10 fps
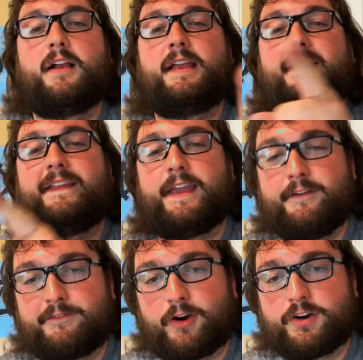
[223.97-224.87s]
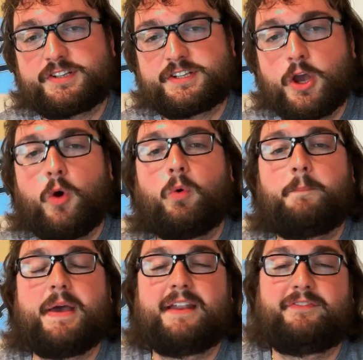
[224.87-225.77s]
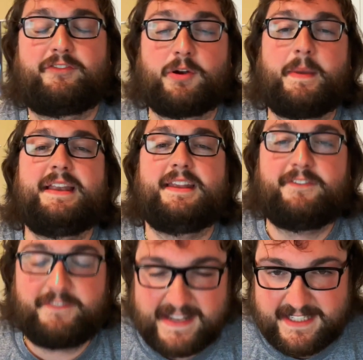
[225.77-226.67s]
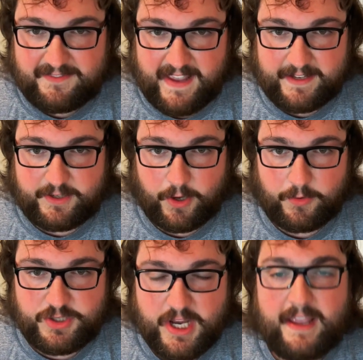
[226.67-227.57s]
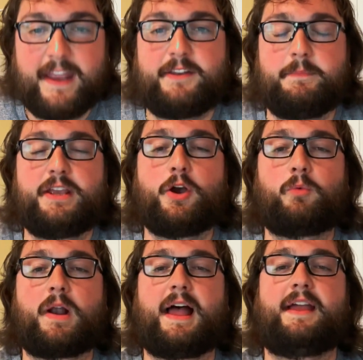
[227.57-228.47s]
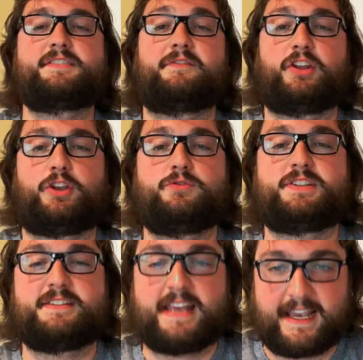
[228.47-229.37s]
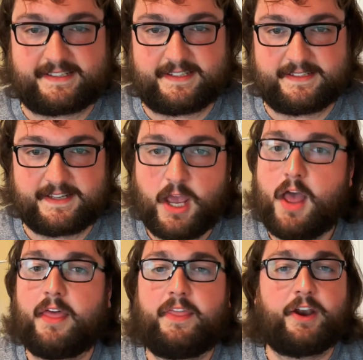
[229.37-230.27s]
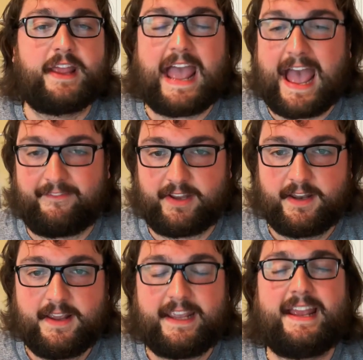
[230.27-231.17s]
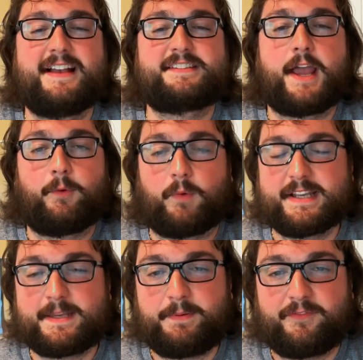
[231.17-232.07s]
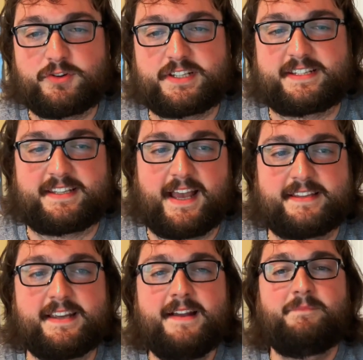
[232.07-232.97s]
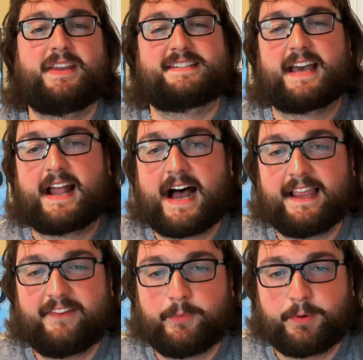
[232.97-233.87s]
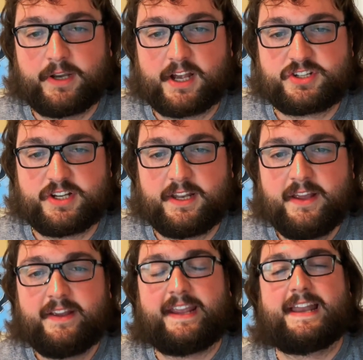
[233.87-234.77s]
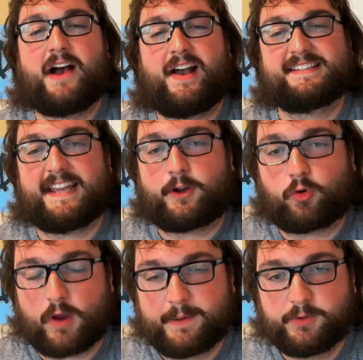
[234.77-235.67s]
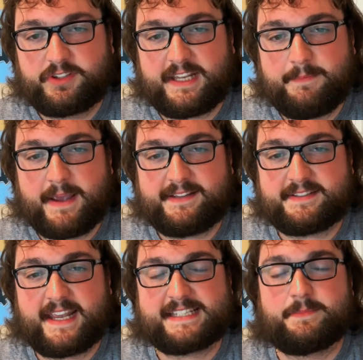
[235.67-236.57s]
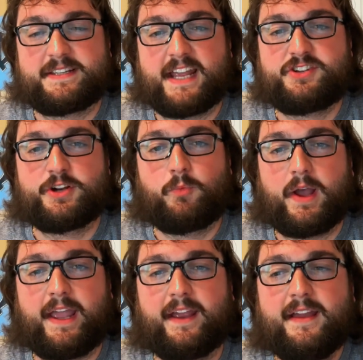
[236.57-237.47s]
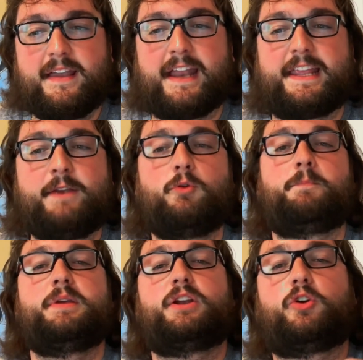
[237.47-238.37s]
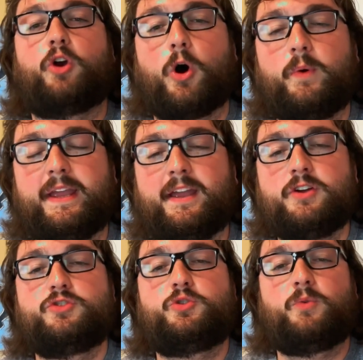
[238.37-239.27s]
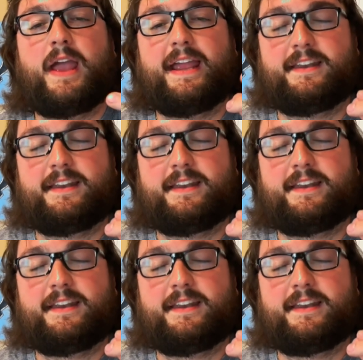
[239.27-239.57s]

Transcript: in the inverse, will benefit from a defensive head coach in DeMeco Ryans of the Houston Texans. There you have it. He has a recipe for success. He's got high-level production. He now has a credible teammate to take some attention away, and he will be going to a